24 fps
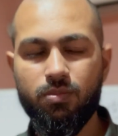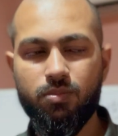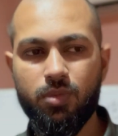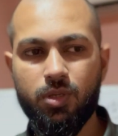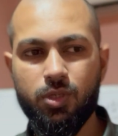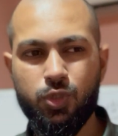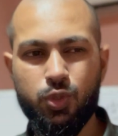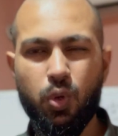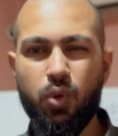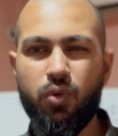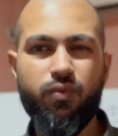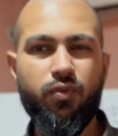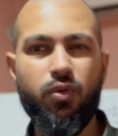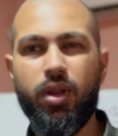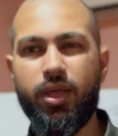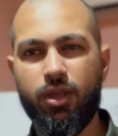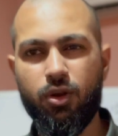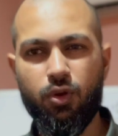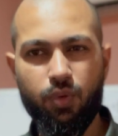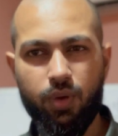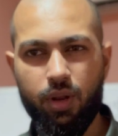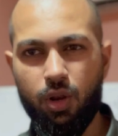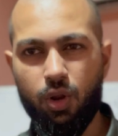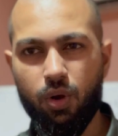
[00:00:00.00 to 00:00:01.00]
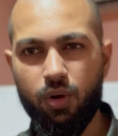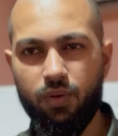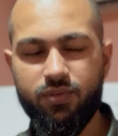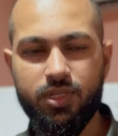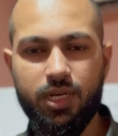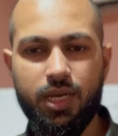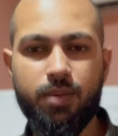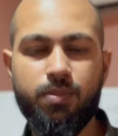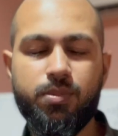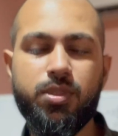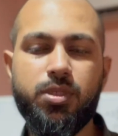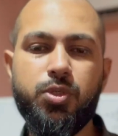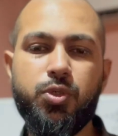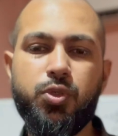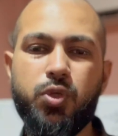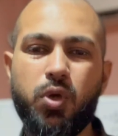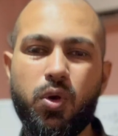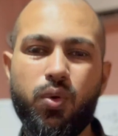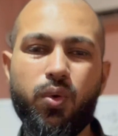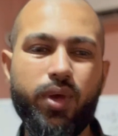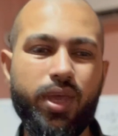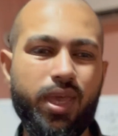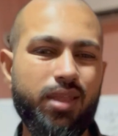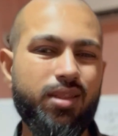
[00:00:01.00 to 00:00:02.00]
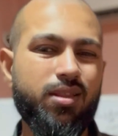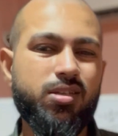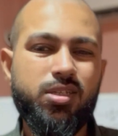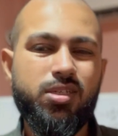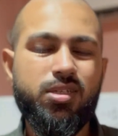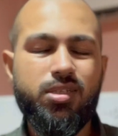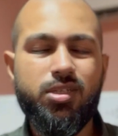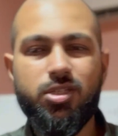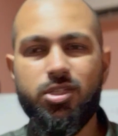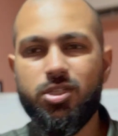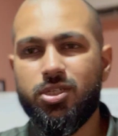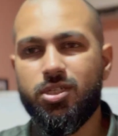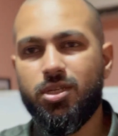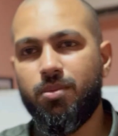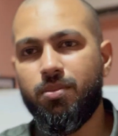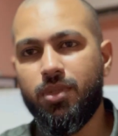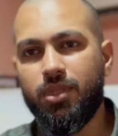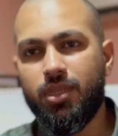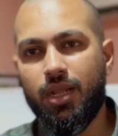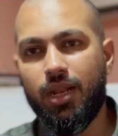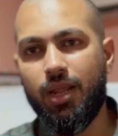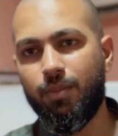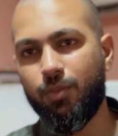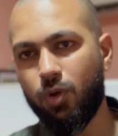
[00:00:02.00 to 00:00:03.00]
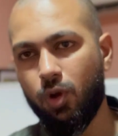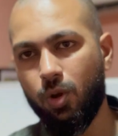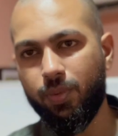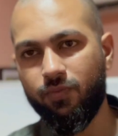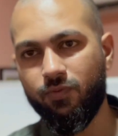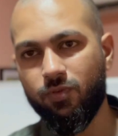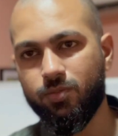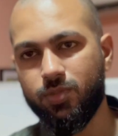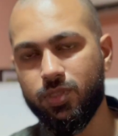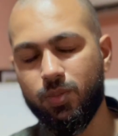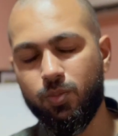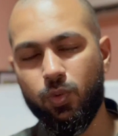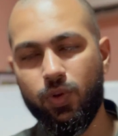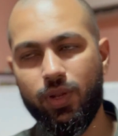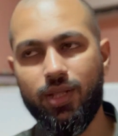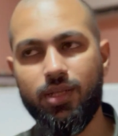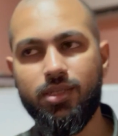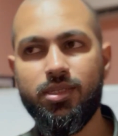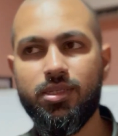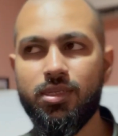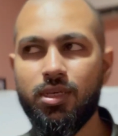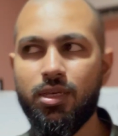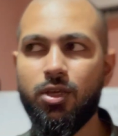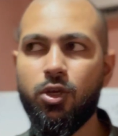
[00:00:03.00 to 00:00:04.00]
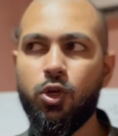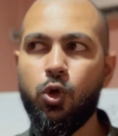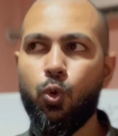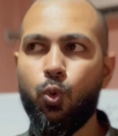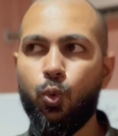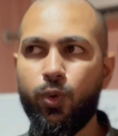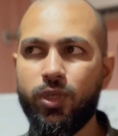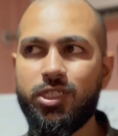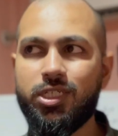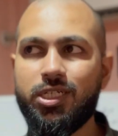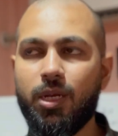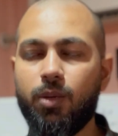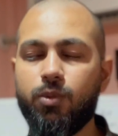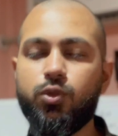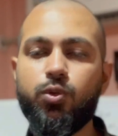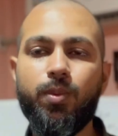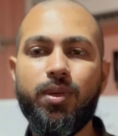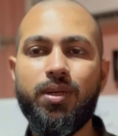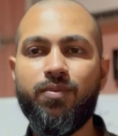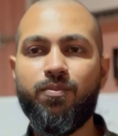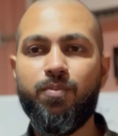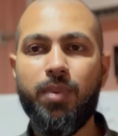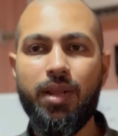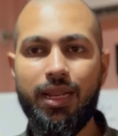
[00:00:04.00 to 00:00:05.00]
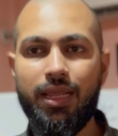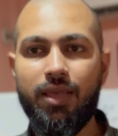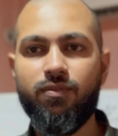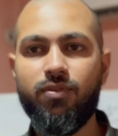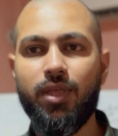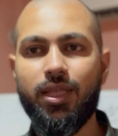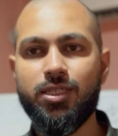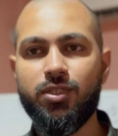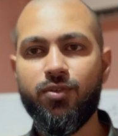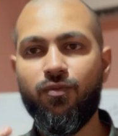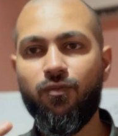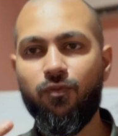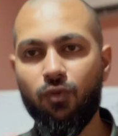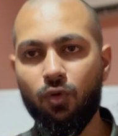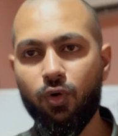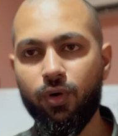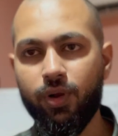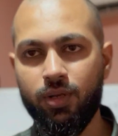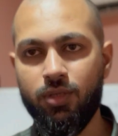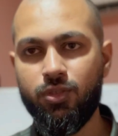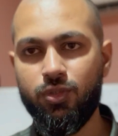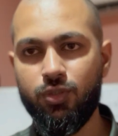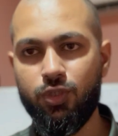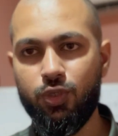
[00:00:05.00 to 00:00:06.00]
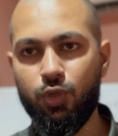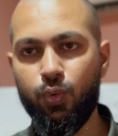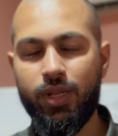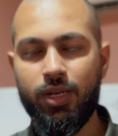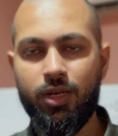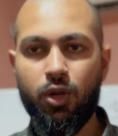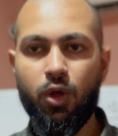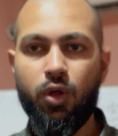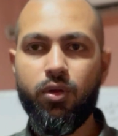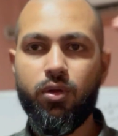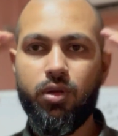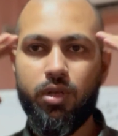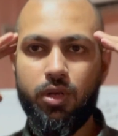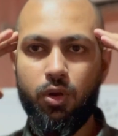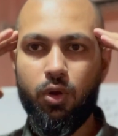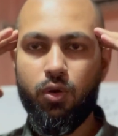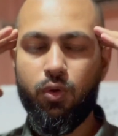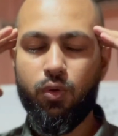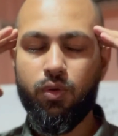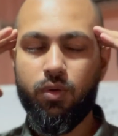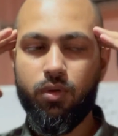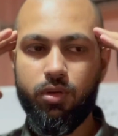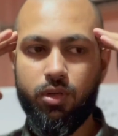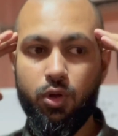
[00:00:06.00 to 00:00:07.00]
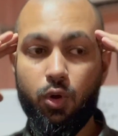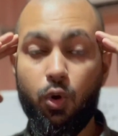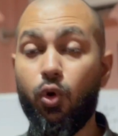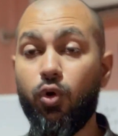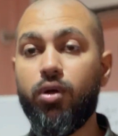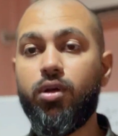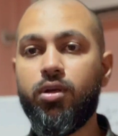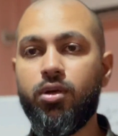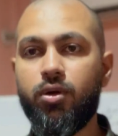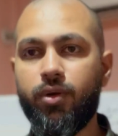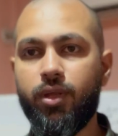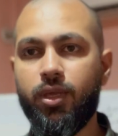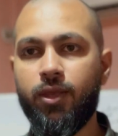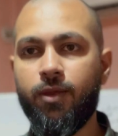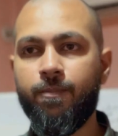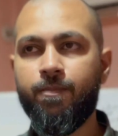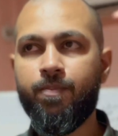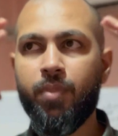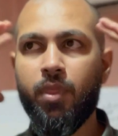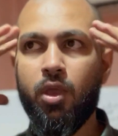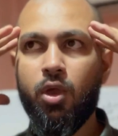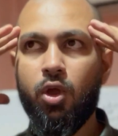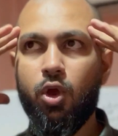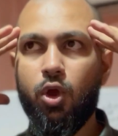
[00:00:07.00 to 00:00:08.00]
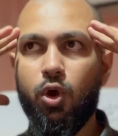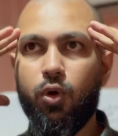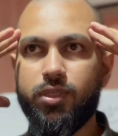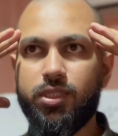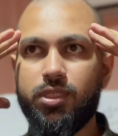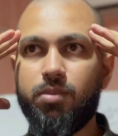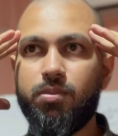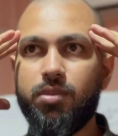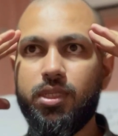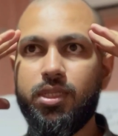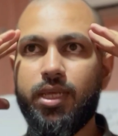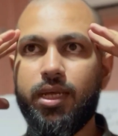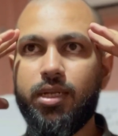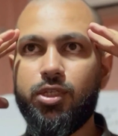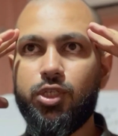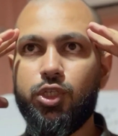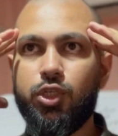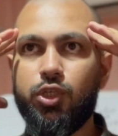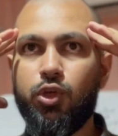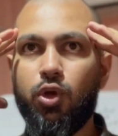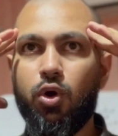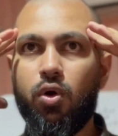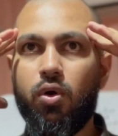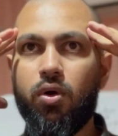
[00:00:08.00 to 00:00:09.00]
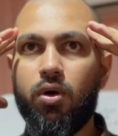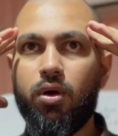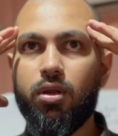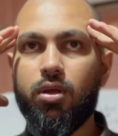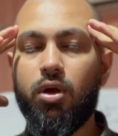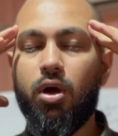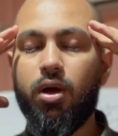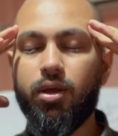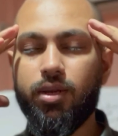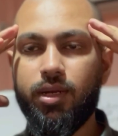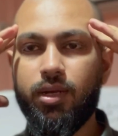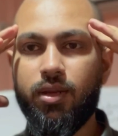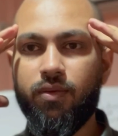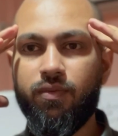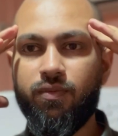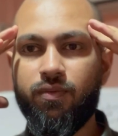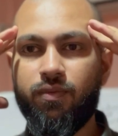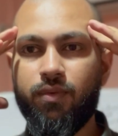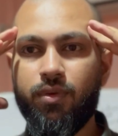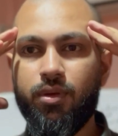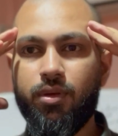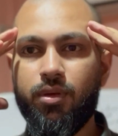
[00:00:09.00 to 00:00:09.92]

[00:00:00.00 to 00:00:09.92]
zone for a lot of times, okay, this is something that I'm copying from someone else, which comes from a belief that's foreign to you and not ordinary, or something that your cognitive